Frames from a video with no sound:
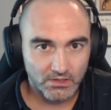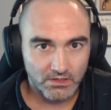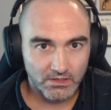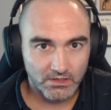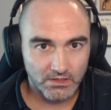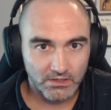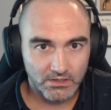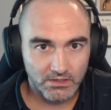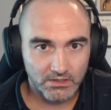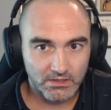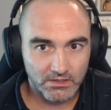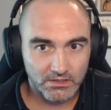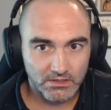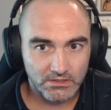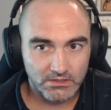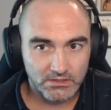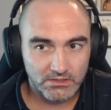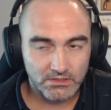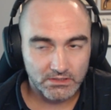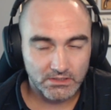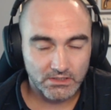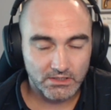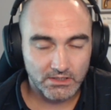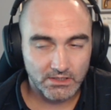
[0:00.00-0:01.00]

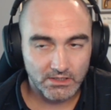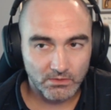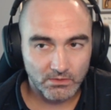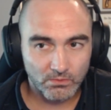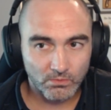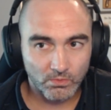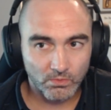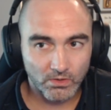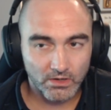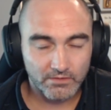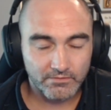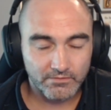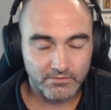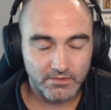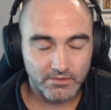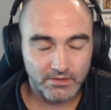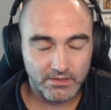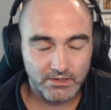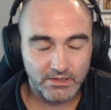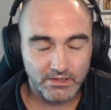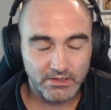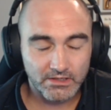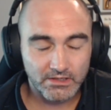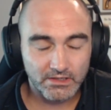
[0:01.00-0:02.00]
is one of
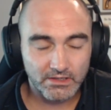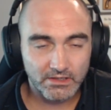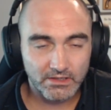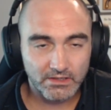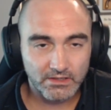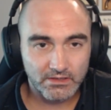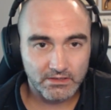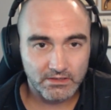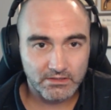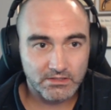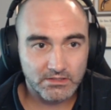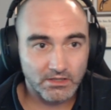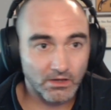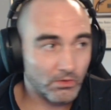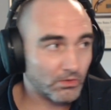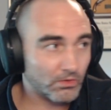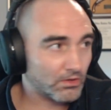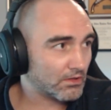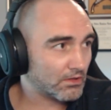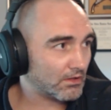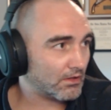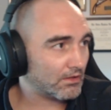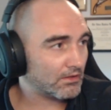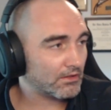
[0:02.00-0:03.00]
it, so
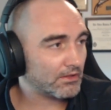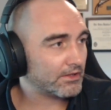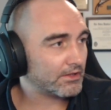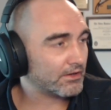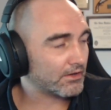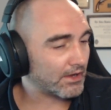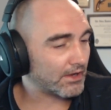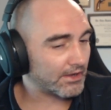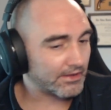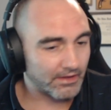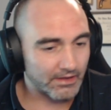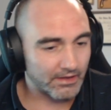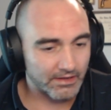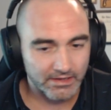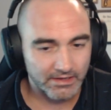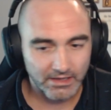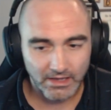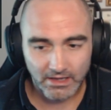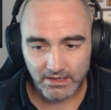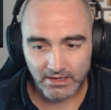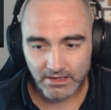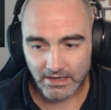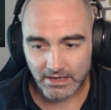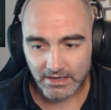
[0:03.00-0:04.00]
look, look here I, I
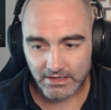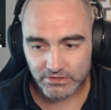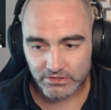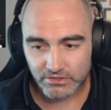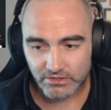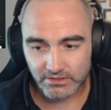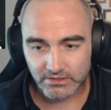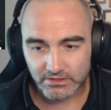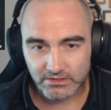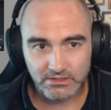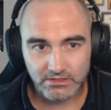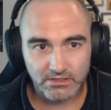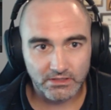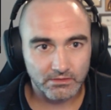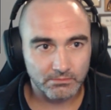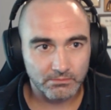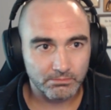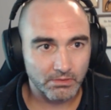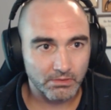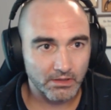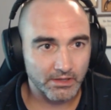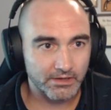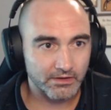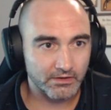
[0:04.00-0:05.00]
got actually the
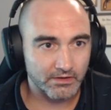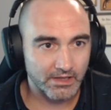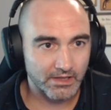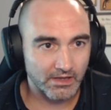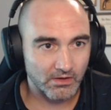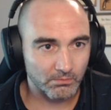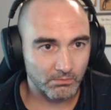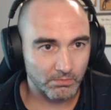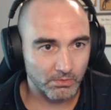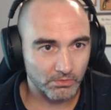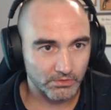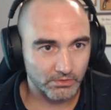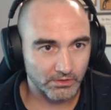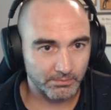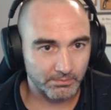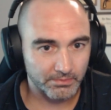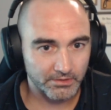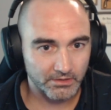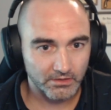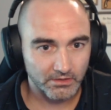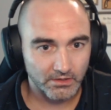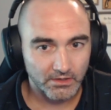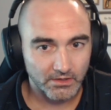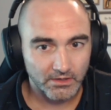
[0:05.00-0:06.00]
player count pulled up
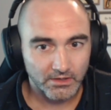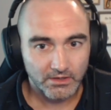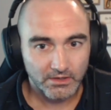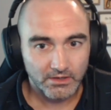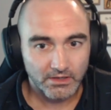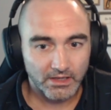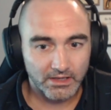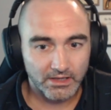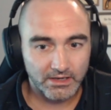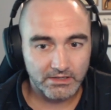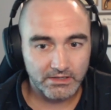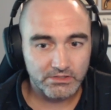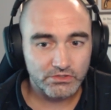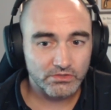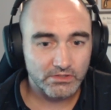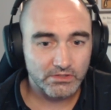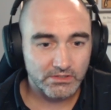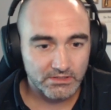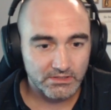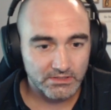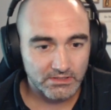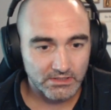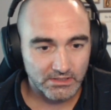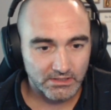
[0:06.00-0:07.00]
here and as you
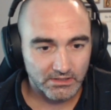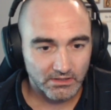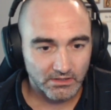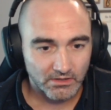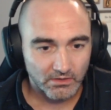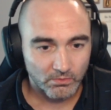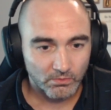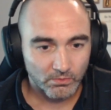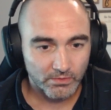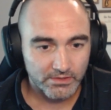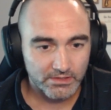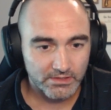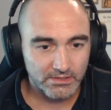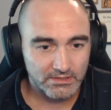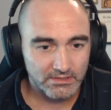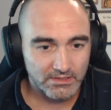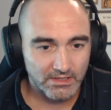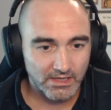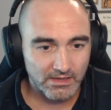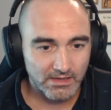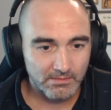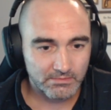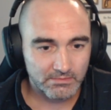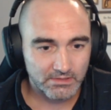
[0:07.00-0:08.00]
can see when this
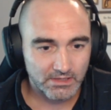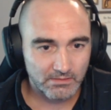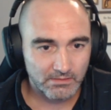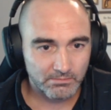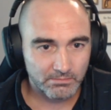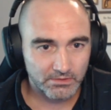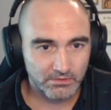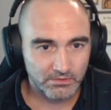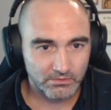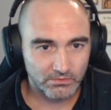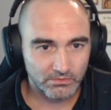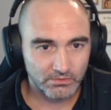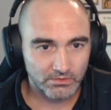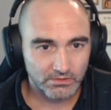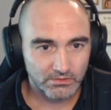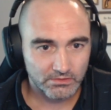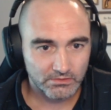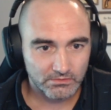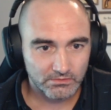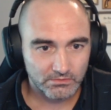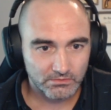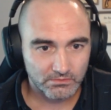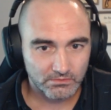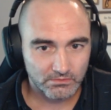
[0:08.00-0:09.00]
game debuted
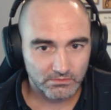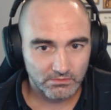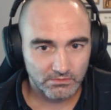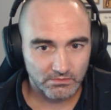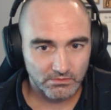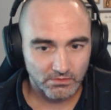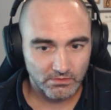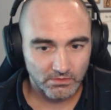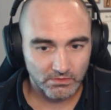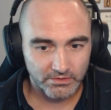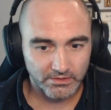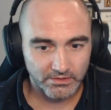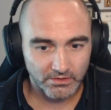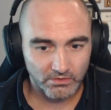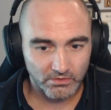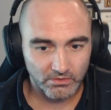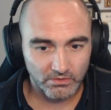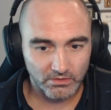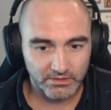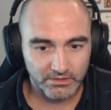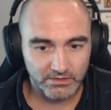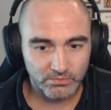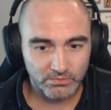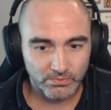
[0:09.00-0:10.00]
or the
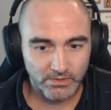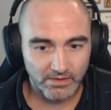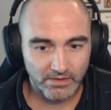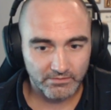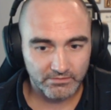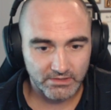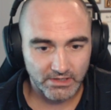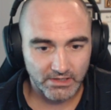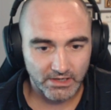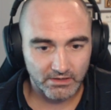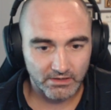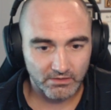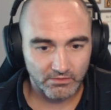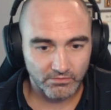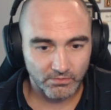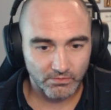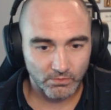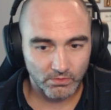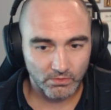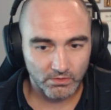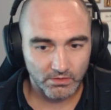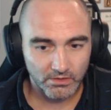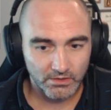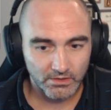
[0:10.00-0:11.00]
earliest we have data
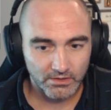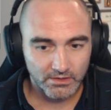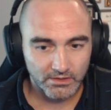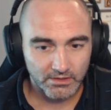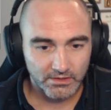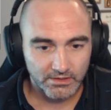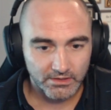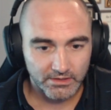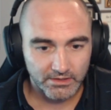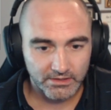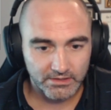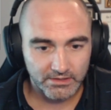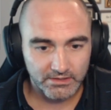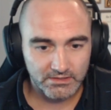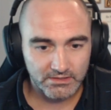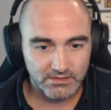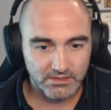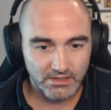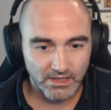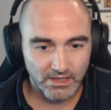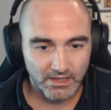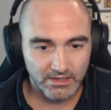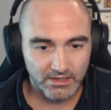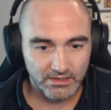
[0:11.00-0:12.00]
for is
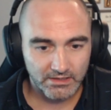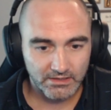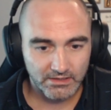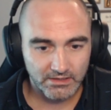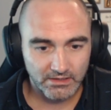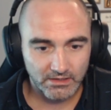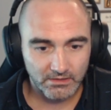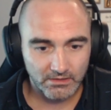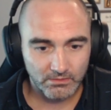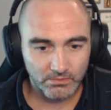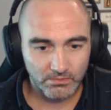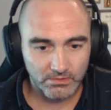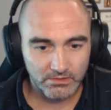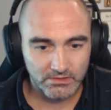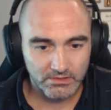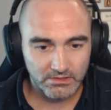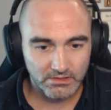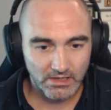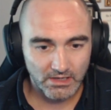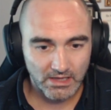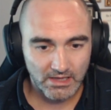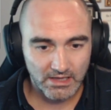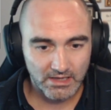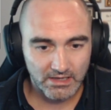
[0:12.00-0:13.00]
that it was
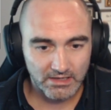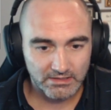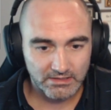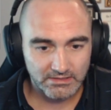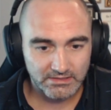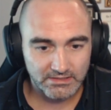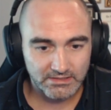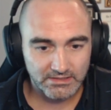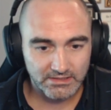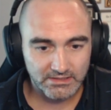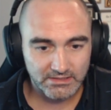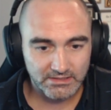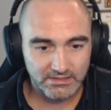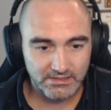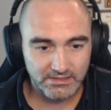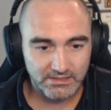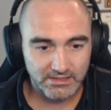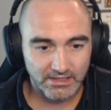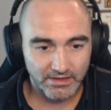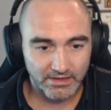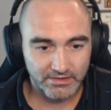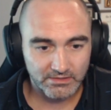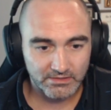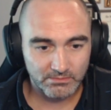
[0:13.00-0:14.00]
a
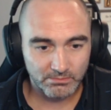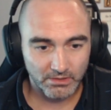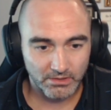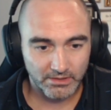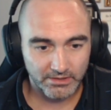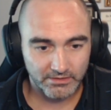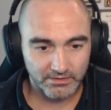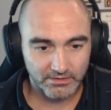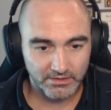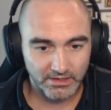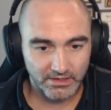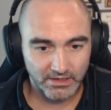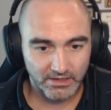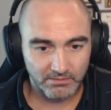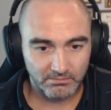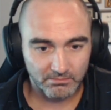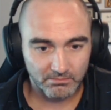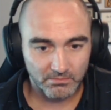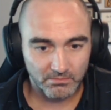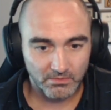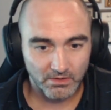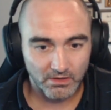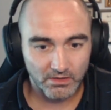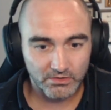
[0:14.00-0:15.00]
60,000 player game,
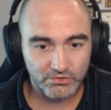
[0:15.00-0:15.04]
a